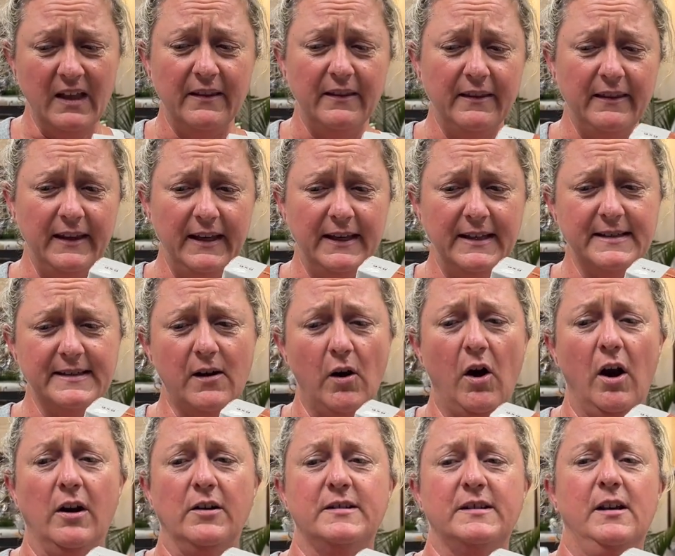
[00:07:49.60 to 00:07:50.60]
These
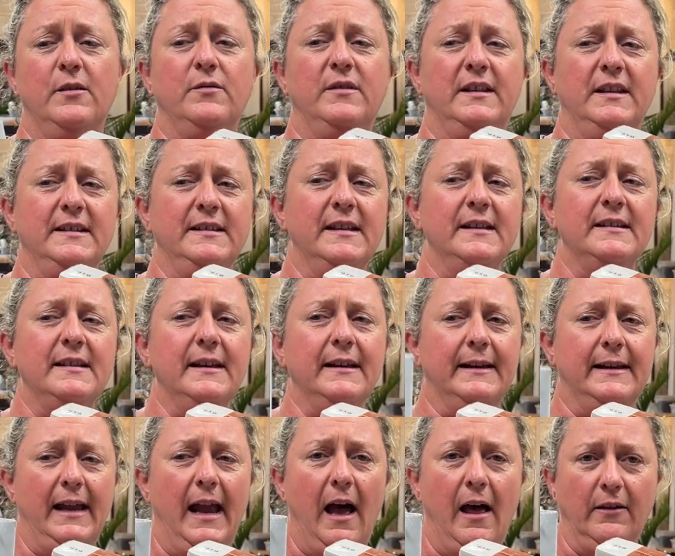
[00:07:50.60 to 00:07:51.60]
are, so this is a
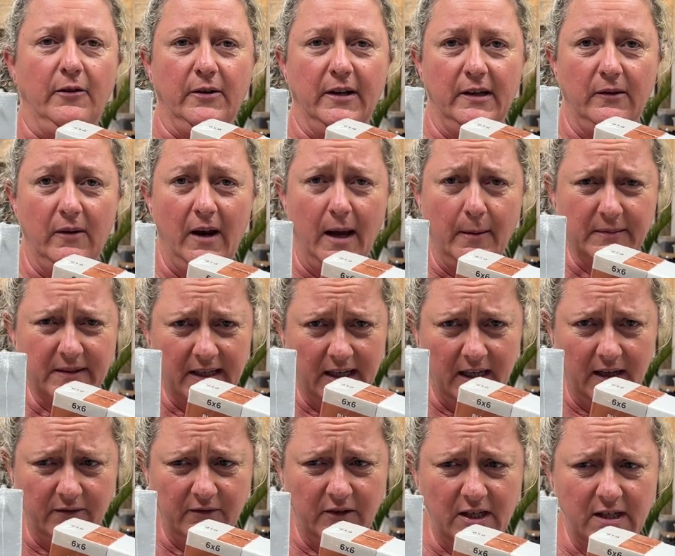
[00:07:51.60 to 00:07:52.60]
gallery wrapped
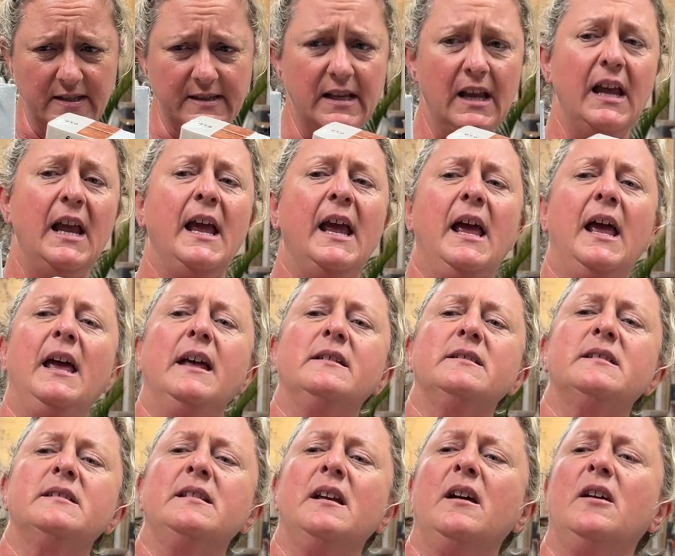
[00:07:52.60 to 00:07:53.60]
canvas, and
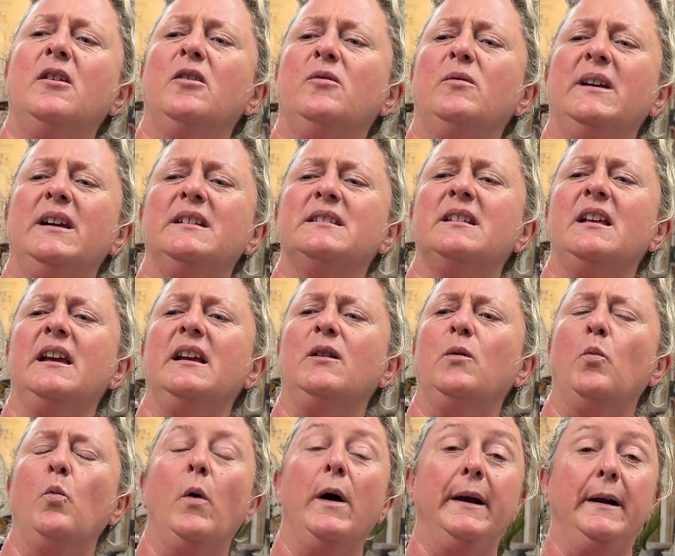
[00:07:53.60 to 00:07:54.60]
so it's like
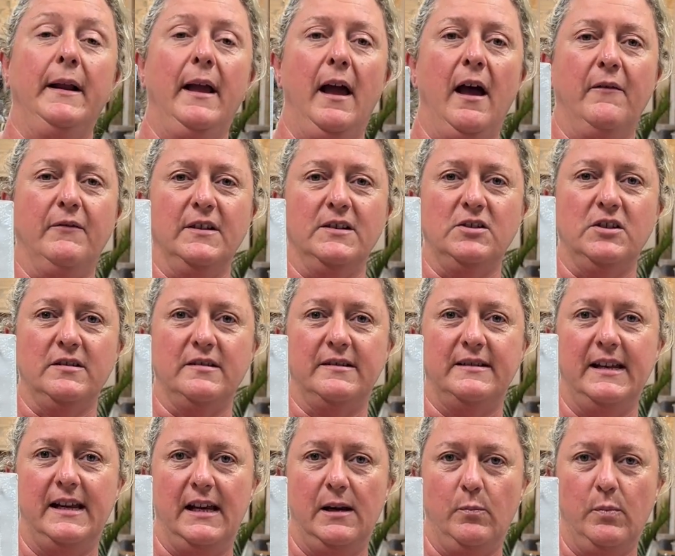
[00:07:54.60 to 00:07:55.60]
1.5 inches
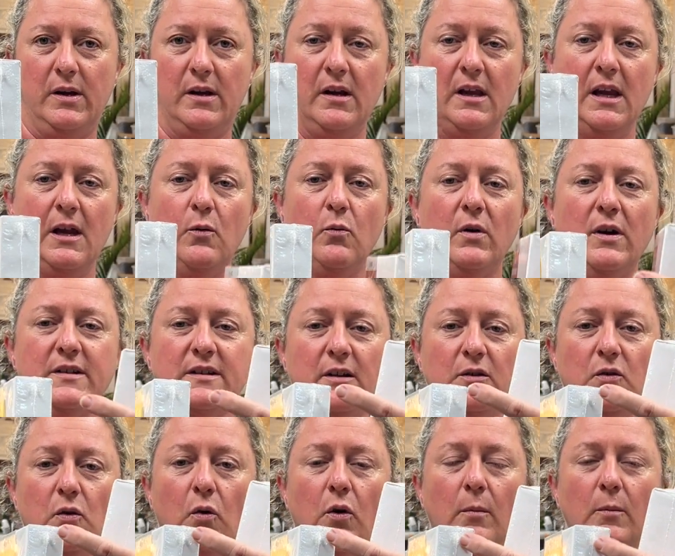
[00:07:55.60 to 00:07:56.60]
deep, whereas a
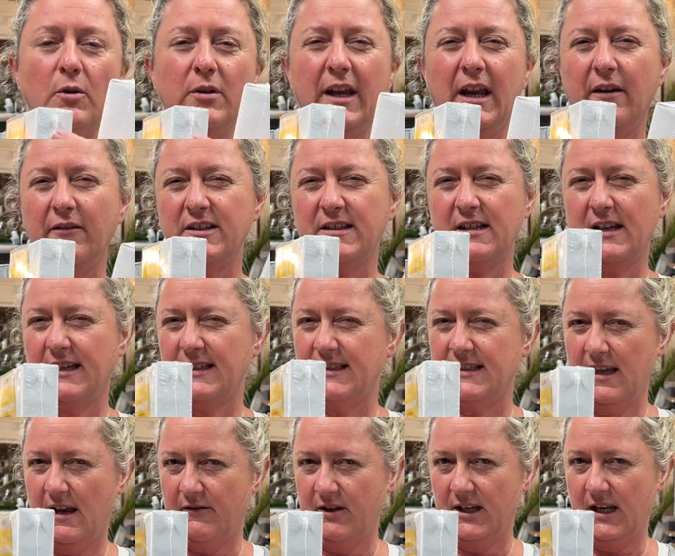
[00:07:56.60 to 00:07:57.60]
normal canvas is like
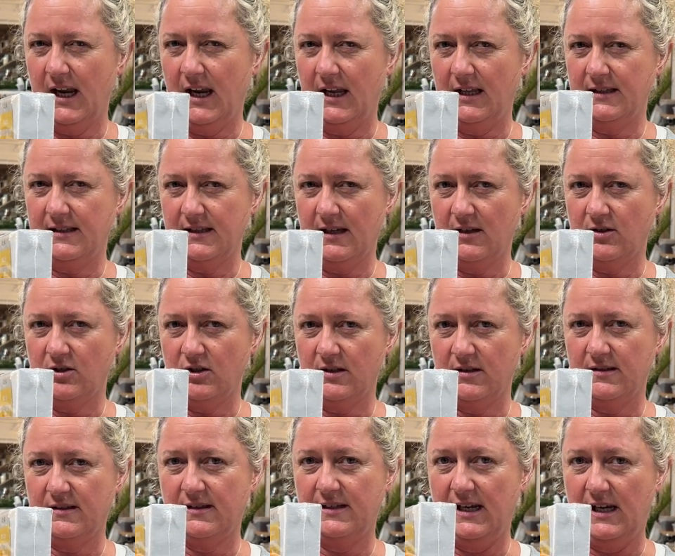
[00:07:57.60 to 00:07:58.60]
7/8
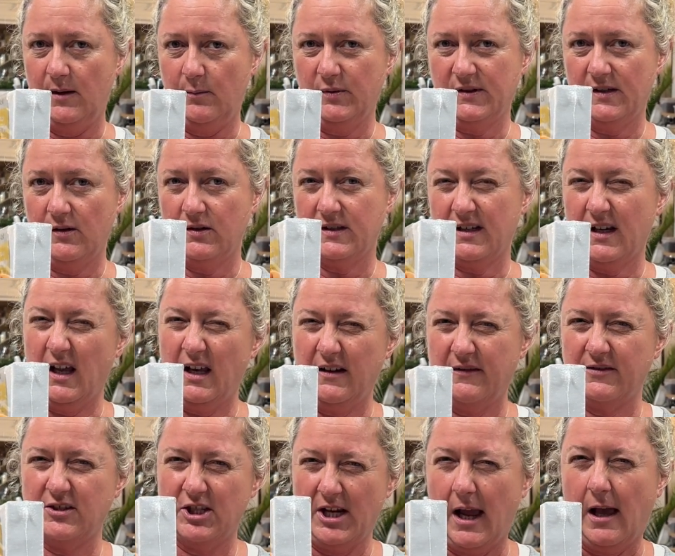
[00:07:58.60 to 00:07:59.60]
inches deep. So it's kind of
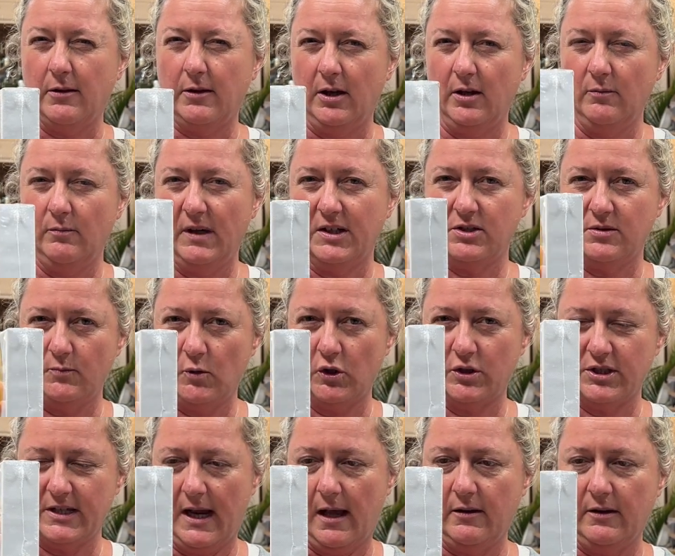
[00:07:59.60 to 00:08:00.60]
shallow, much more
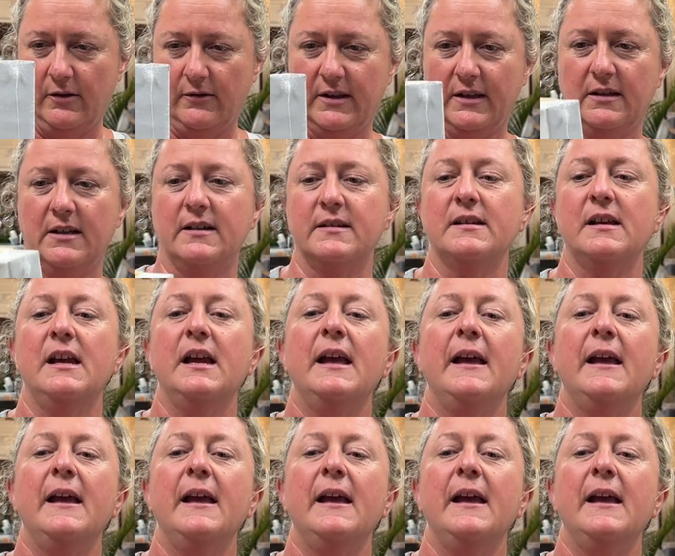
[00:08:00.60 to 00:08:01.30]
shallow than this.